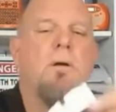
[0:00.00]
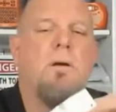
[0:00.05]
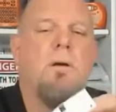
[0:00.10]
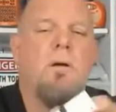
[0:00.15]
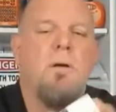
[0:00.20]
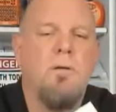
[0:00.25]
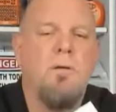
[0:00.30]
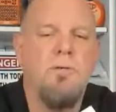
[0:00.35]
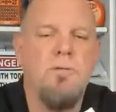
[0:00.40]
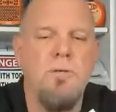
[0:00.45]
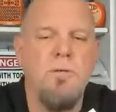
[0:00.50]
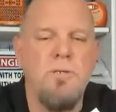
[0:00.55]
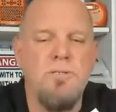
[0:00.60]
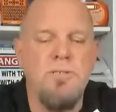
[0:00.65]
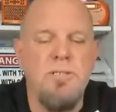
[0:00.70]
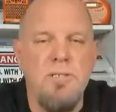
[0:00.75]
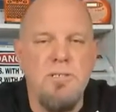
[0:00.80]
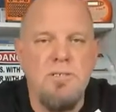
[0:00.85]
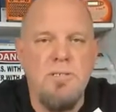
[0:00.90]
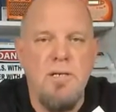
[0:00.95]
you can see it's
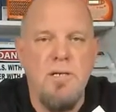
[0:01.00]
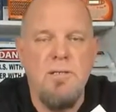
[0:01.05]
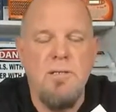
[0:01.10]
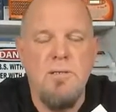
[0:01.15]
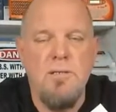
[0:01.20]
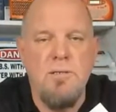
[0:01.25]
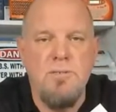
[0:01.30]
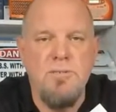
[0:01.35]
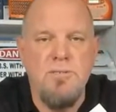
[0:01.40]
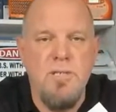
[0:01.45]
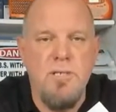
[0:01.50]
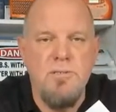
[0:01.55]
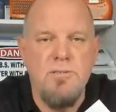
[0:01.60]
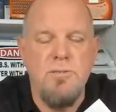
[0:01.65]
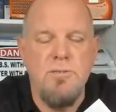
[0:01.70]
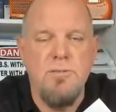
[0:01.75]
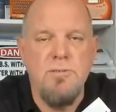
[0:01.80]
got the little sensors.